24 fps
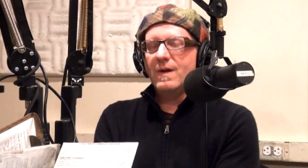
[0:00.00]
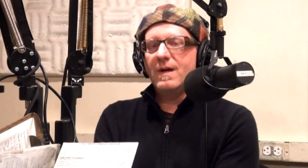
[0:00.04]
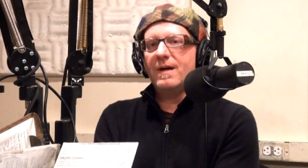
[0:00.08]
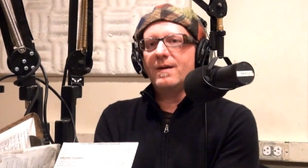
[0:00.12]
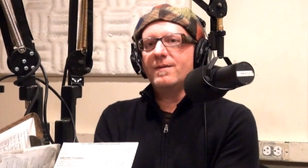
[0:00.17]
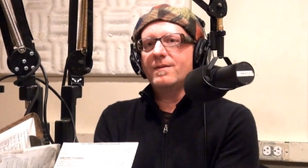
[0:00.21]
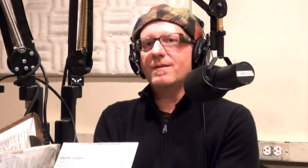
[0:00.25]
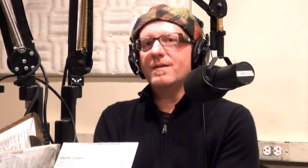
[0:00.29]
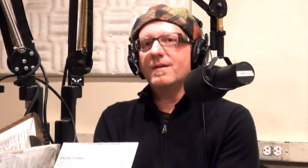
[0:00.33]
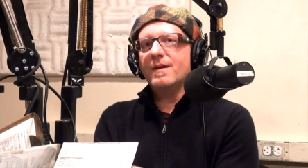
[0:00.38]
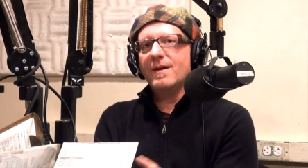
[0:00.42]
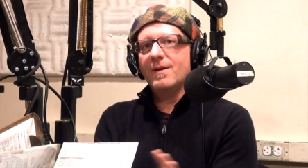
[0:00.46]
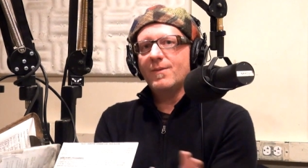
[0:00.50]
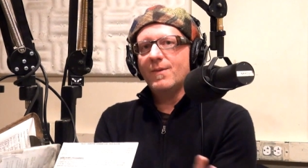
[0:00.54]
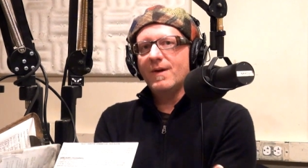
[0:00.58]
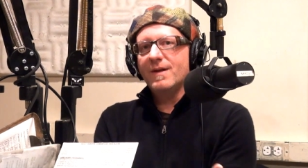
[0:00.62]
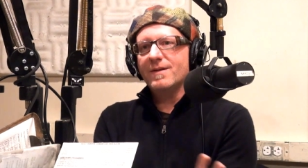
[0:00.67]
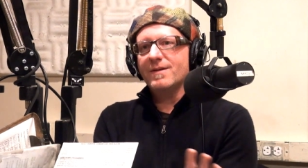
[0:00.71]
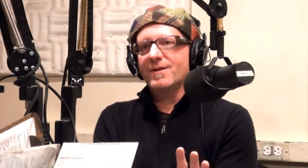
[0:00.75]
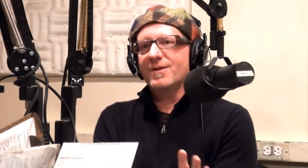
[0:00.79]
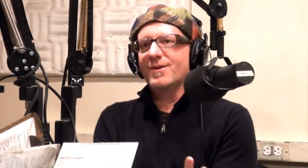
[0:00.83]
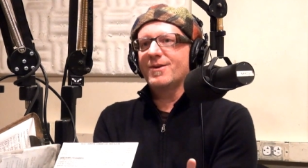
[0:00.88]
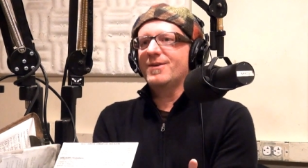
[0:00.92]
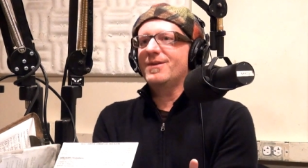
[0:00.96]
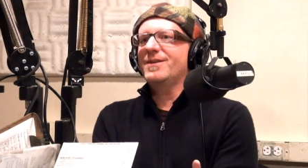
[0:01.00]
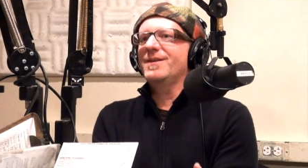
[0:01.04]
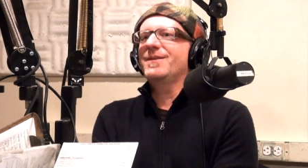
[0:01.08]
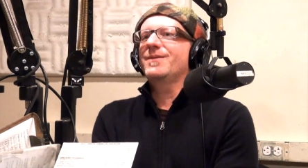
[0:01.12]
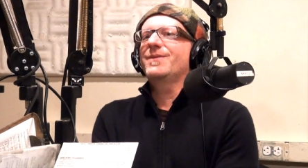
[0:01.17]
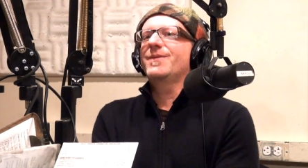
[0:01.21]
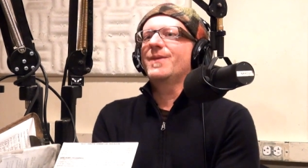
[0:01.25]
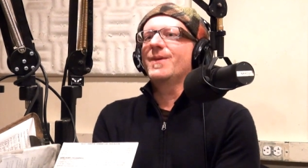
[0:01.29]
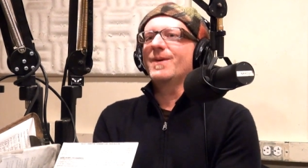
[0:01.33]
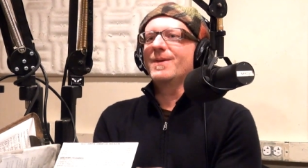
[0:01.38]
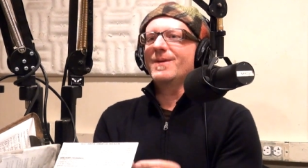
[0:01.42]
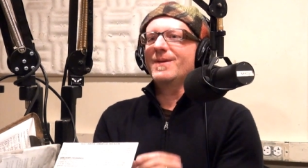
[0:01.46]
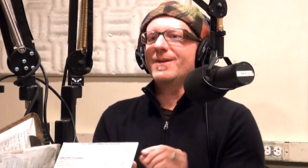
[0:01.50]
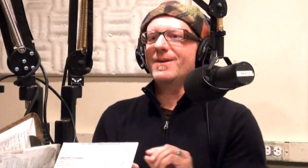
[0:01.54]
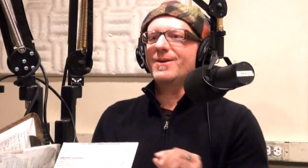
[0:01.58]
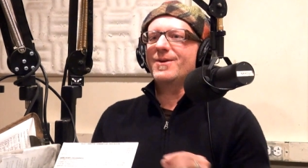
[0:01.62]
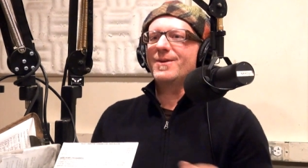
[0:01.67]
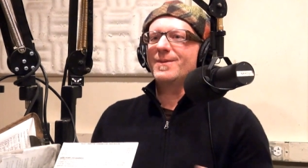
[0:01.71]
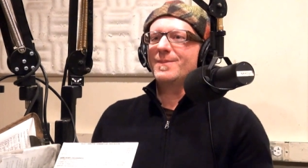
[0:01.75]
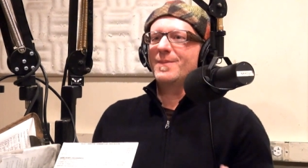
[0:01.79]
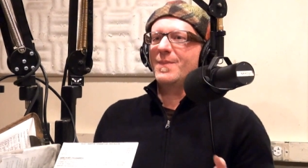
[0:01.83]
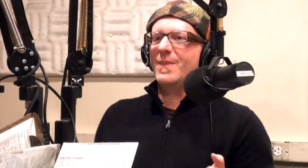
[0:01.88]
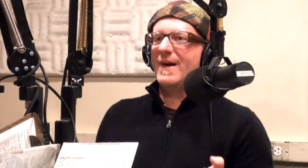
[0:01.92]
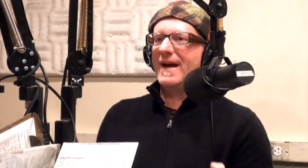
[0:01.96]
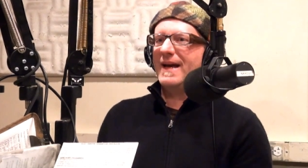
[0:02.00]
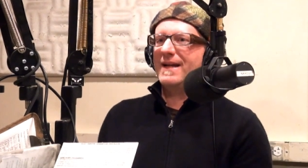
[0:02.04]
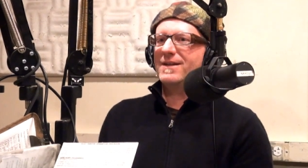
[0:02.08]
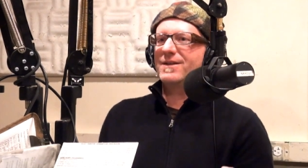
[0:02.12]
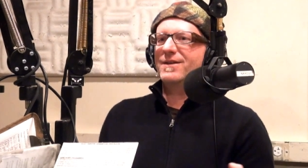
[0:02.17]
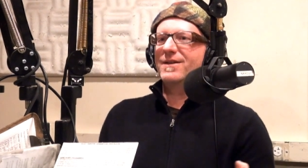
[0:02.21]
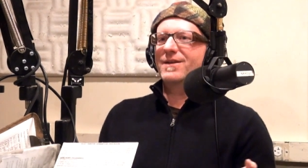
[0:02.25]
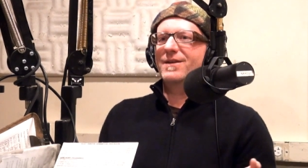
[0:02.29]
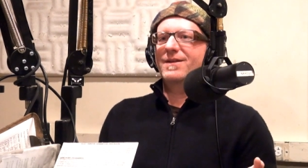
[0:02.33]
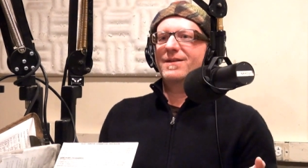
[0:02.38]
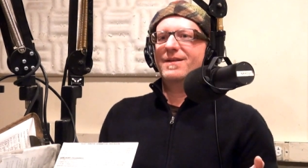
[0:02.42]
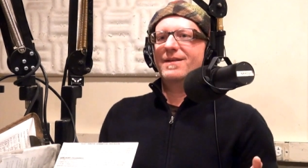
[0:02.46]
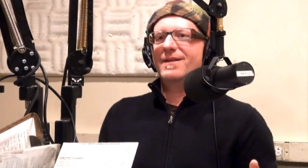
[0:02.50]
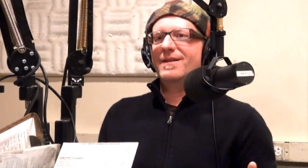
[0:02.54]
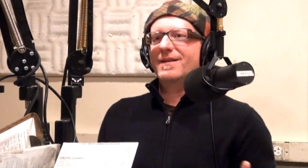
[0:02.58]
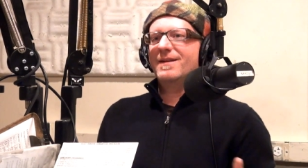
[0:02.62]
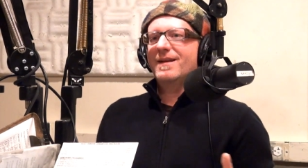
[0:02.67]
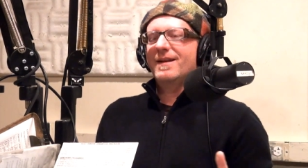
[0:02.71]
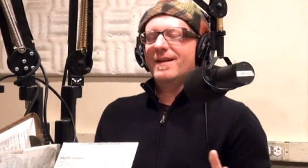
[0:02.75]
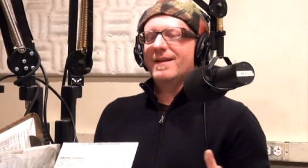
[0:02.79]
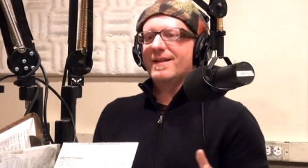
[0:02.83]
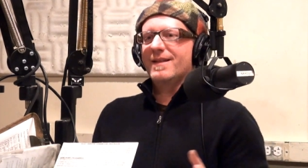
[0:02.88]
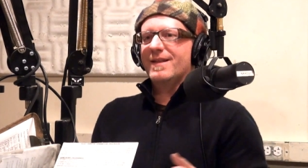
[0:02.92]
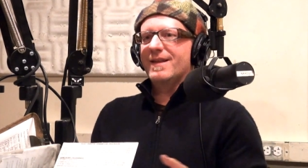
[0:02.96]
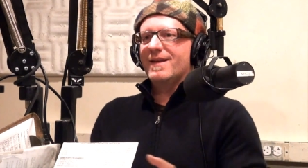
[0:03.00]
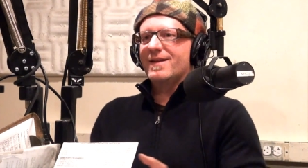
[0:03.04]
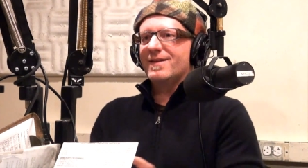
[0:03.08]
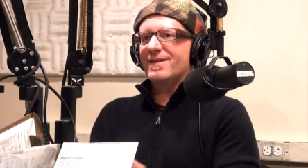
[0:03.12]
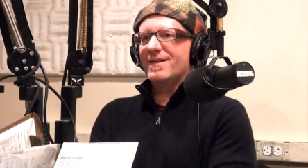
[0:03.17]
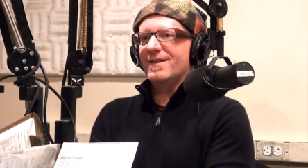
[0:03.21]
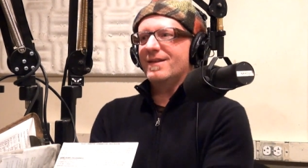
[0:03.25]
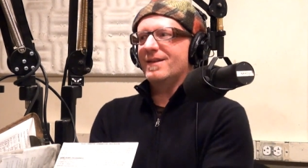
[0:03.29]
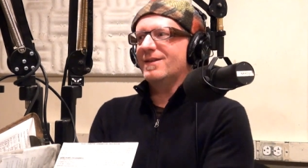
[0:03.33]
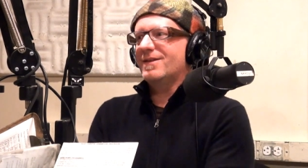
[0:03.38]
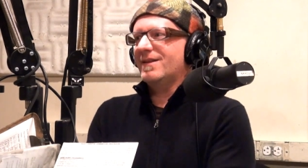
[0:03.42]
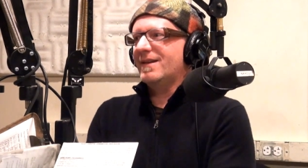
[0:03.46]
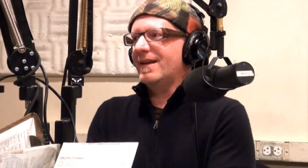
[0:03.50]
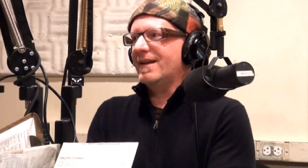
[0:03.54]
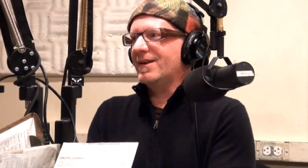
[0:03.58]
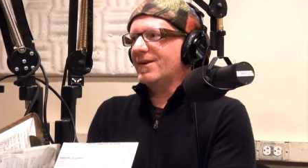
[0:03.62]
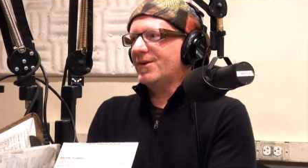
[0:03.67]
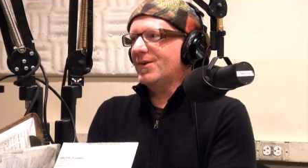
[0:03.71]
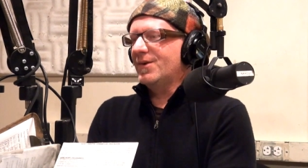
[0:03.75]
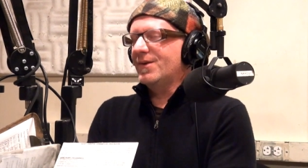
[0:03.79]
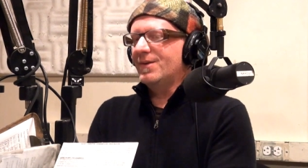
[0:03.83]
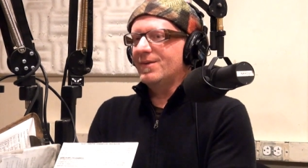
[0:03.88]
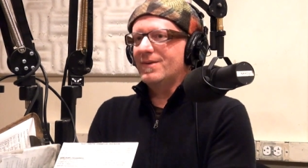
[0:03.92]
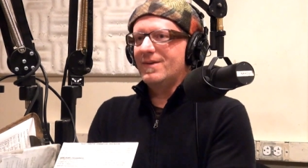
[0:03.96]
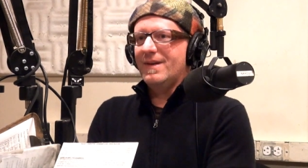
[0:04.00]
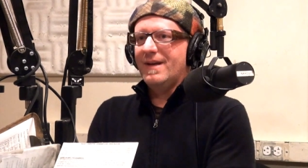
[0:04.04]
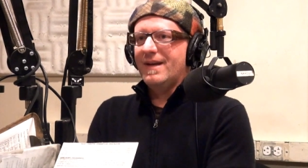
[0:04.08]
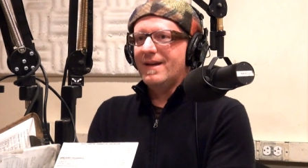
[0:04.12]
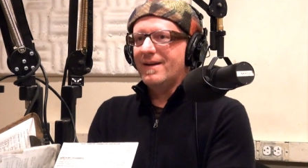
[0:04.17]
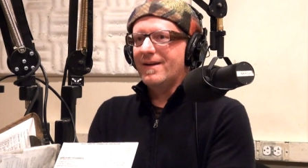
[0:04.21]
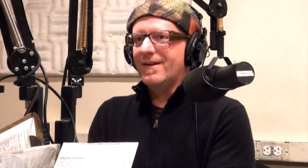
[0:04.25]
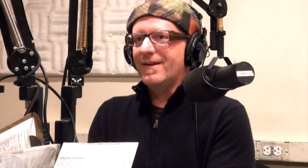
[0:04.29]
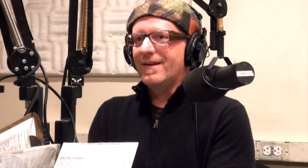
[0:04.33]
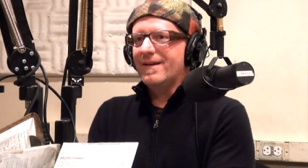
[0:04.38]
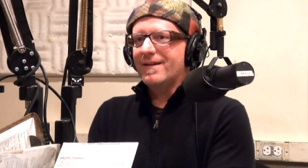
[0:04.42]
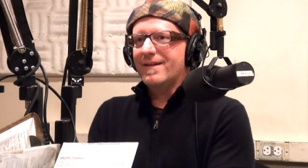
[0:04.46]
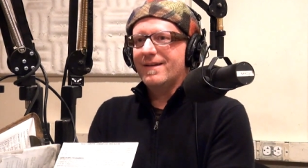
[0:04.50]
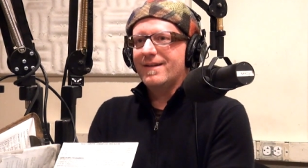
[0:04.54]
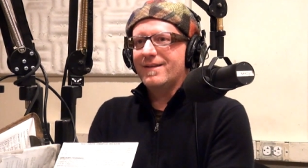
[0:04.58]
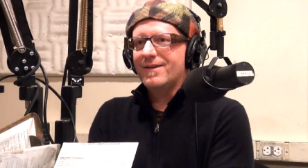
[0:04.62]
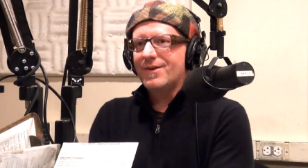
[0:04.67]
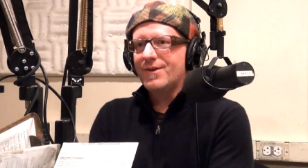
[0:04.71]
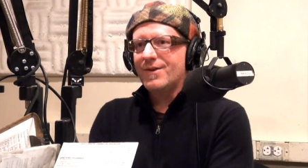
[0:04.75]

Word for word: I, I went searching for little branches and, and things in the Santa Cruz area